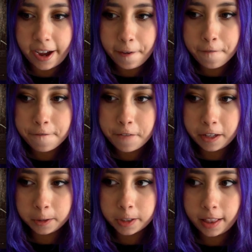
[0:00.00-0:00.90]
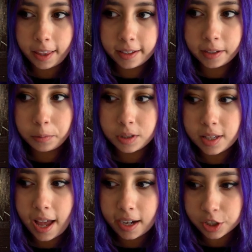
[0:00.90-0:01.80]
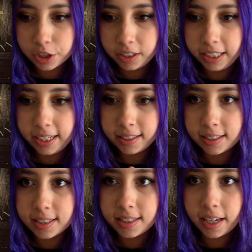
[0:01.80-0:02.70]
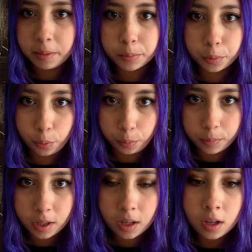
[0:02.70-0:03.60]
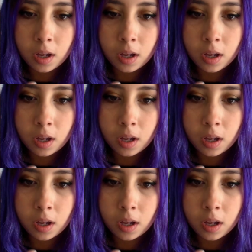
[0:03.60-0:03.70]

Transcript: I felt like it was actually in the same room